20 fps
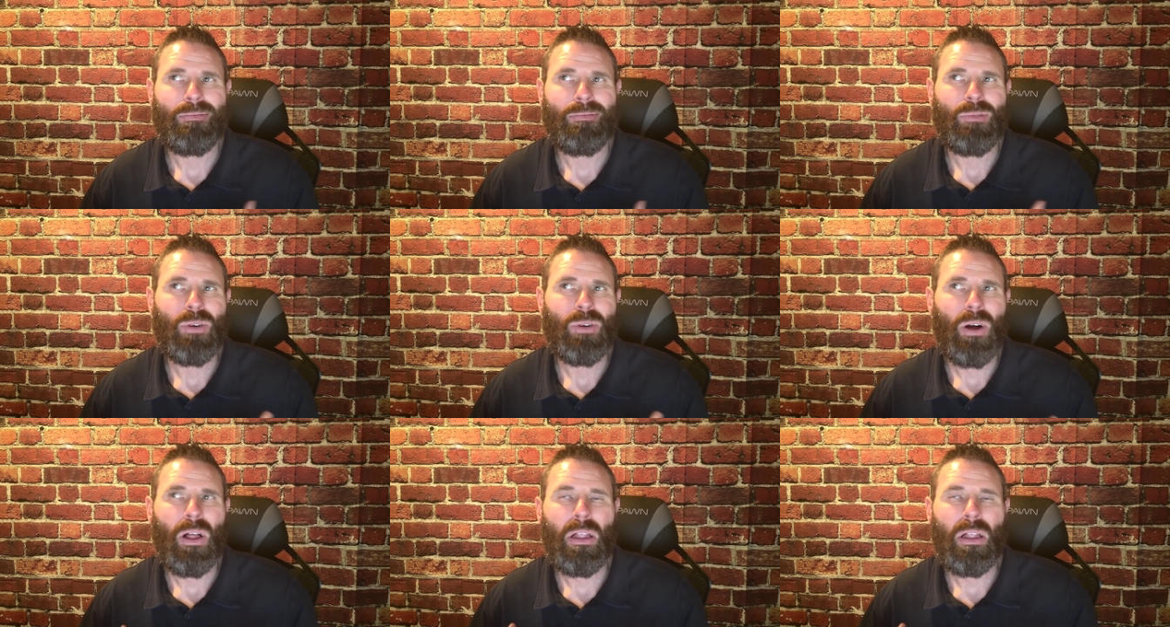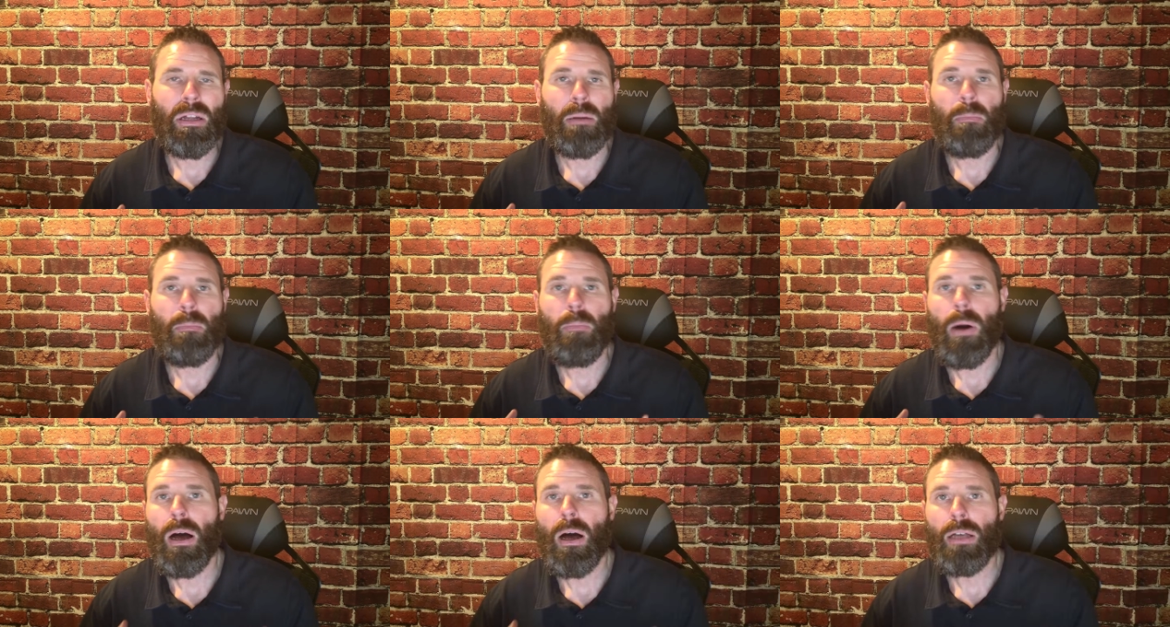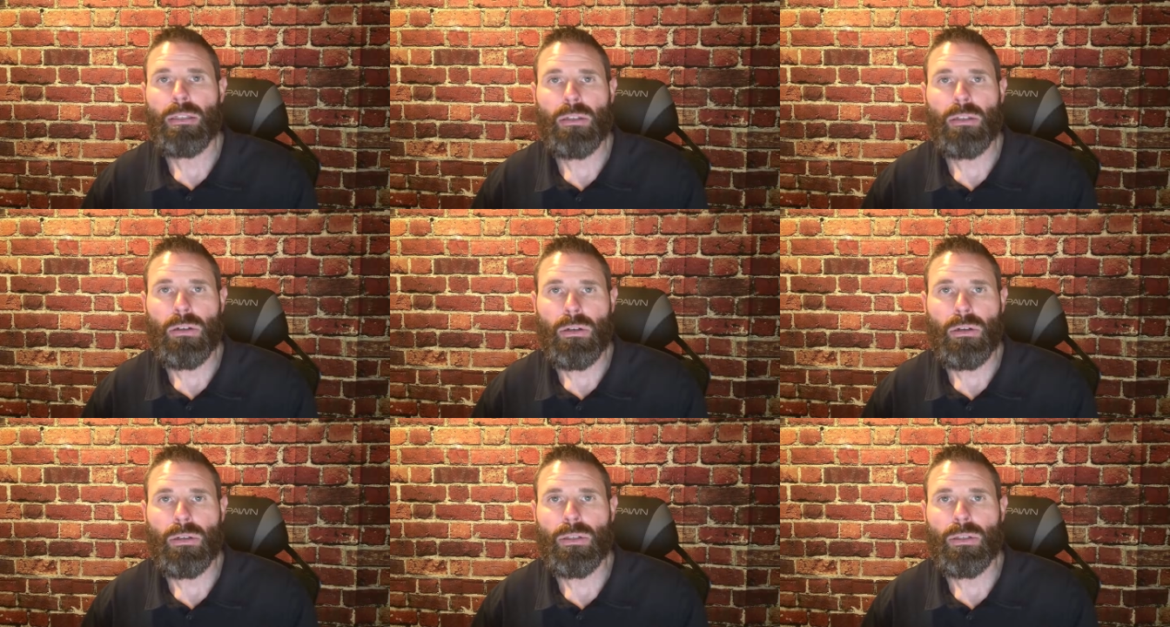we'll call it a
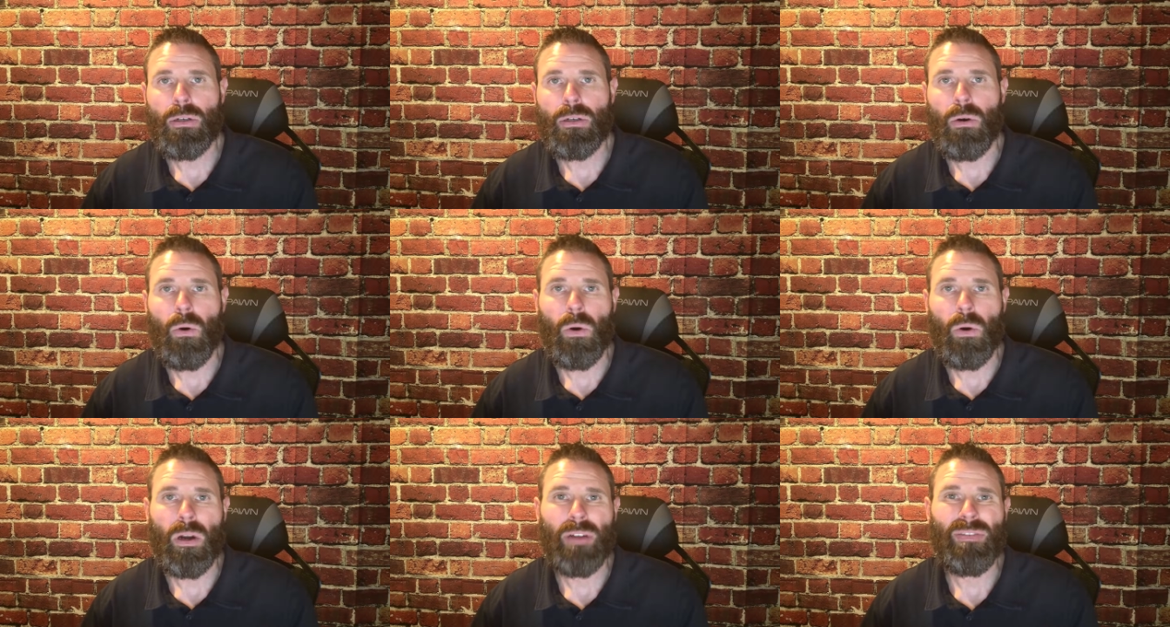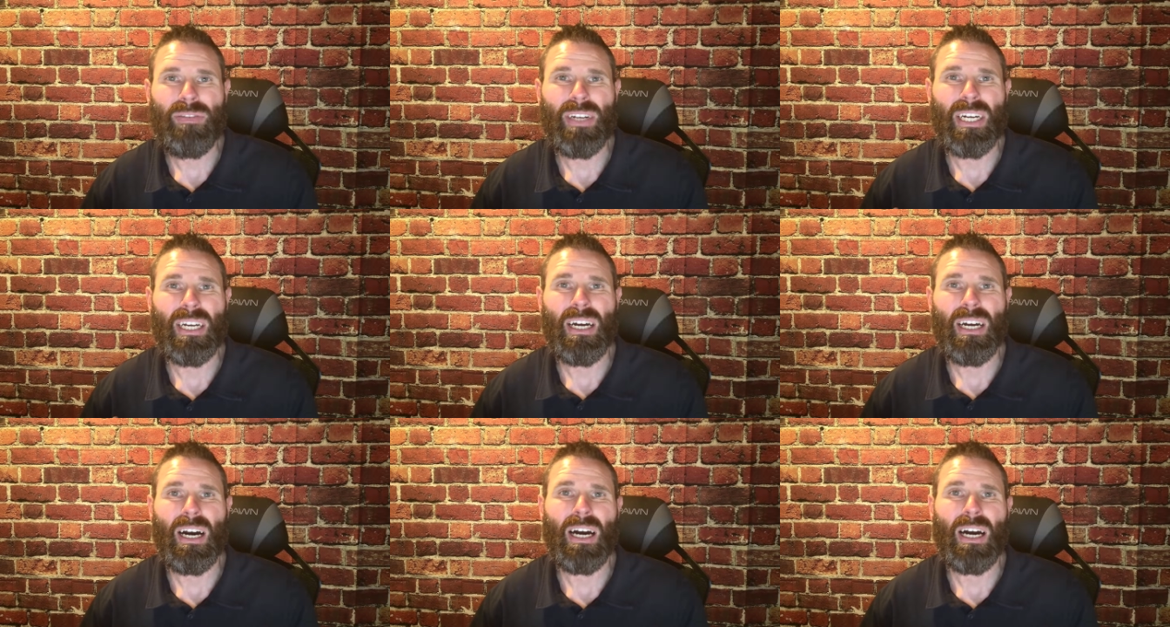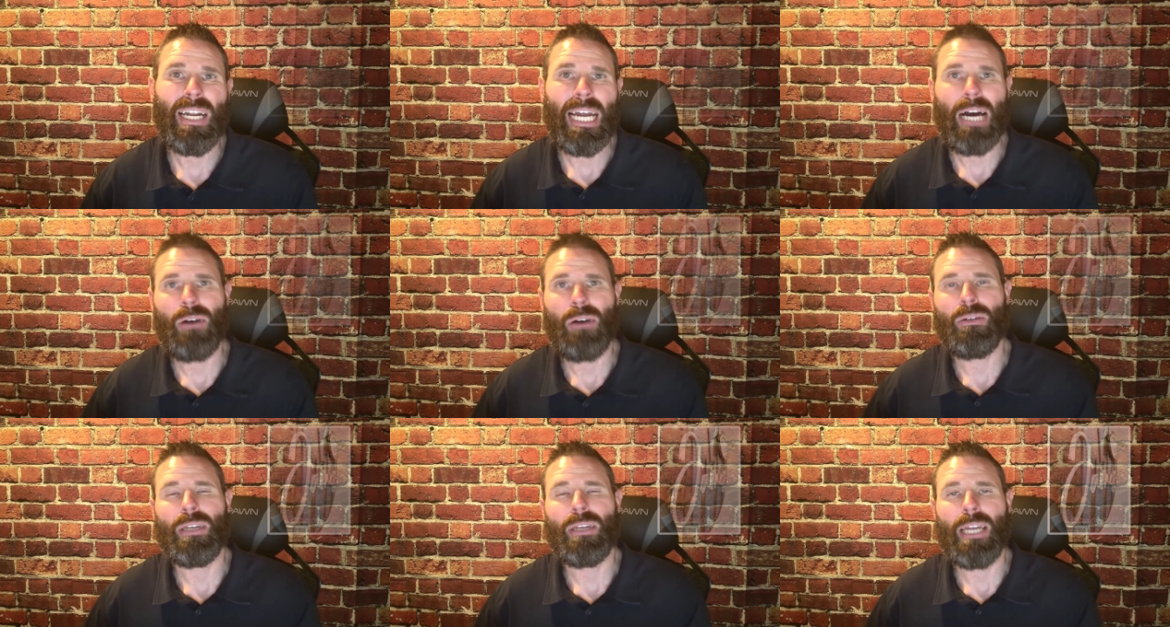puzzled or even a
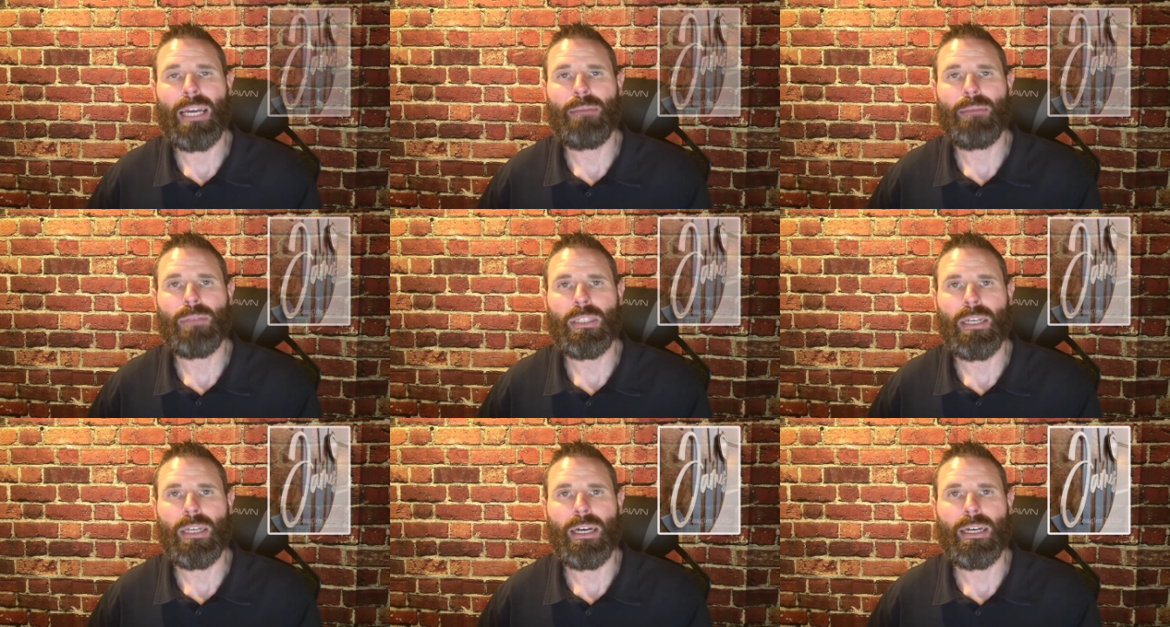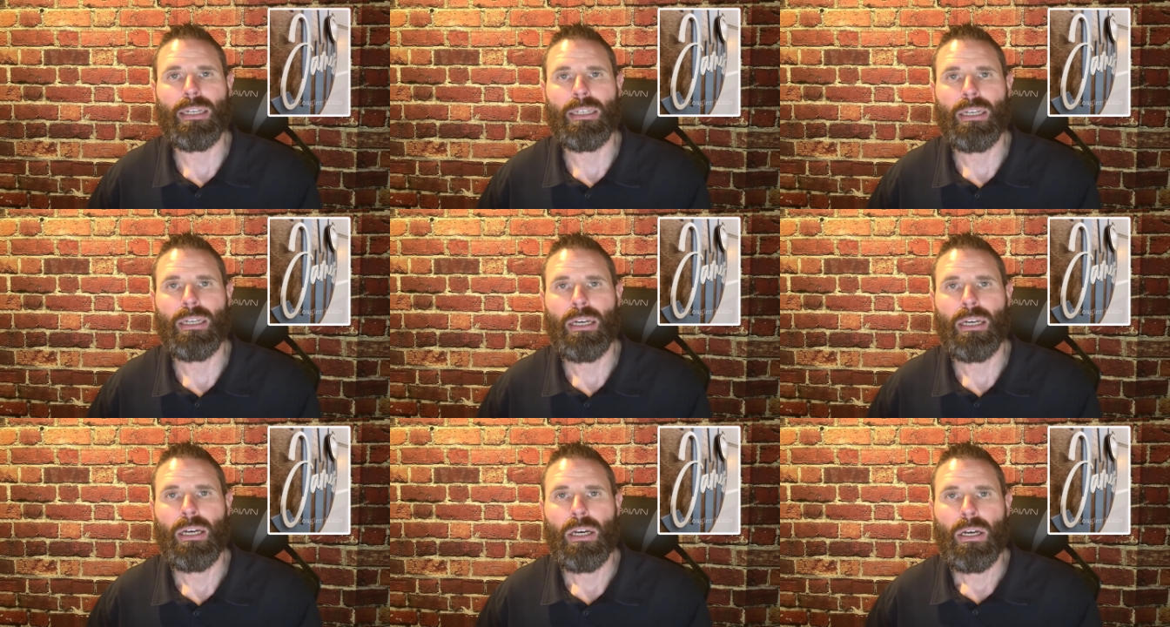cutout name sign.